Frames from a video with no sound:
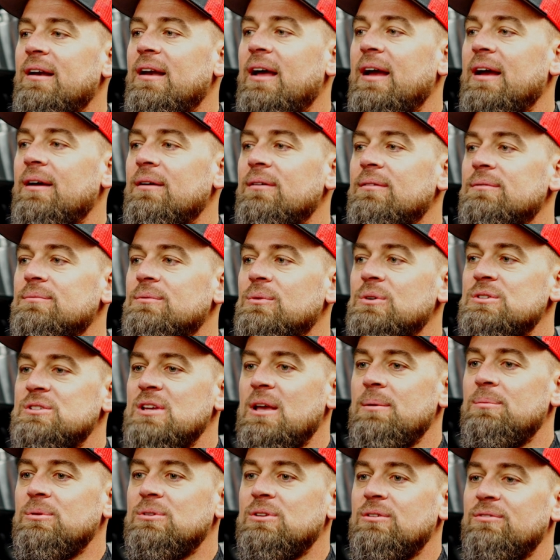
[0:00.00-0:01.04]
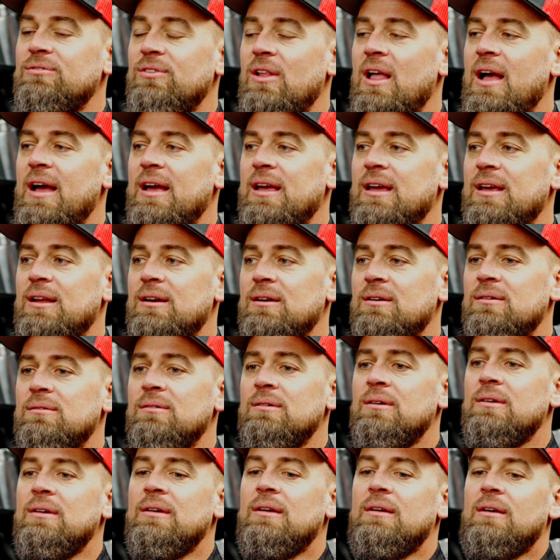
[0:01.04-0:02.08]
And I was able to fly in and
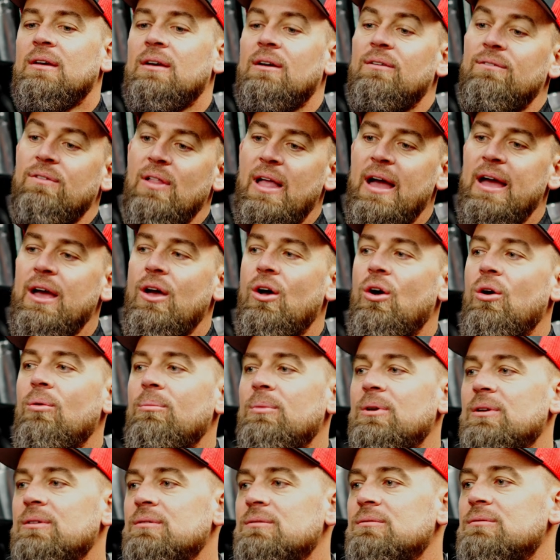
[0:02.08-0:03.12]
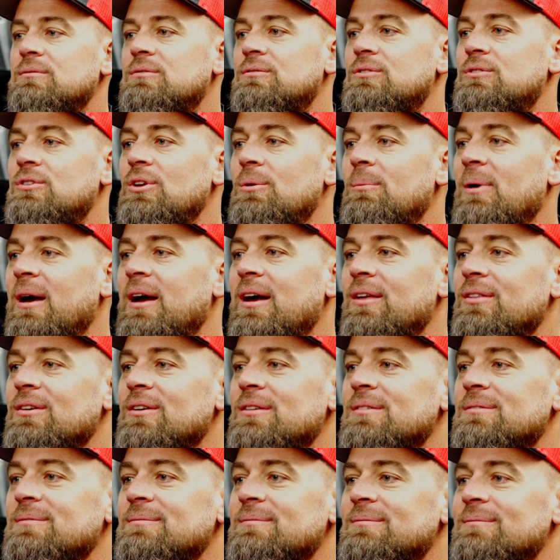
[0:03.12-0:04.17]
fly home and do my
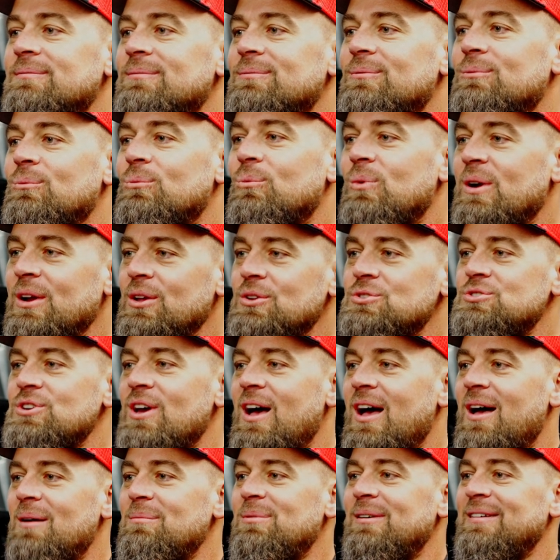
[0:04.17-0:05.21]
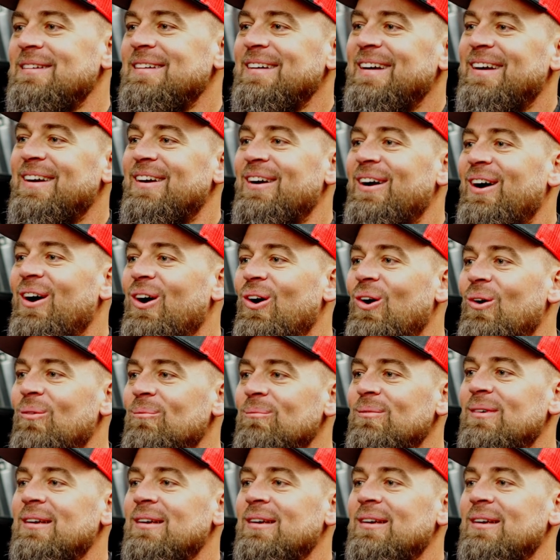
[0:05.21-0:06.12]
other real job here at home.